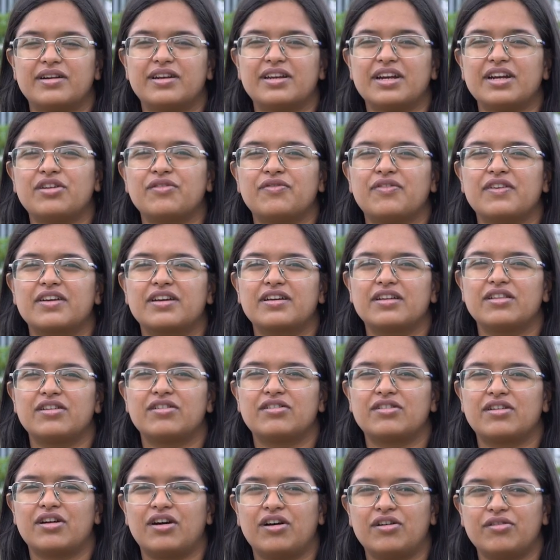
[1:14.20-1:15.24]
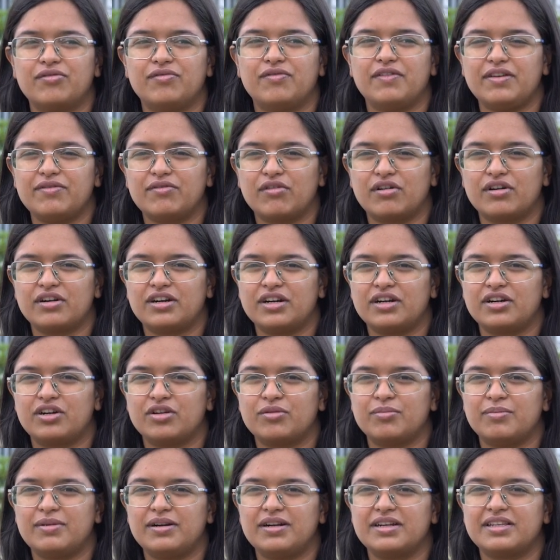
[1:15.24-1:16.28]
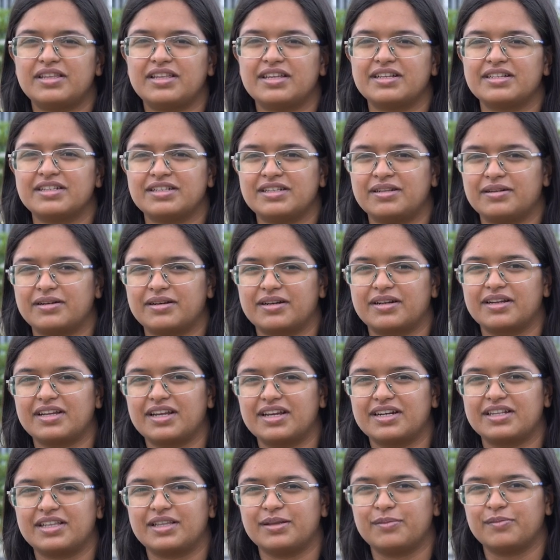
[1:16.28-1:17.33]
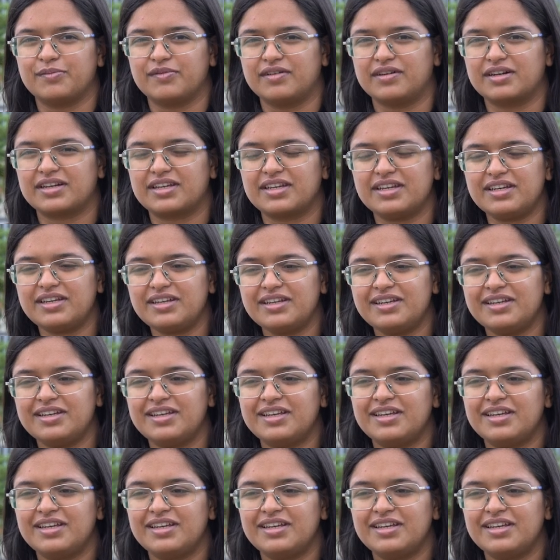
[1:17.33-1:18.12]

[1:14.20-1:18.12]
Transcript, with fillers: try to figure out how we wanted to build things and get them working.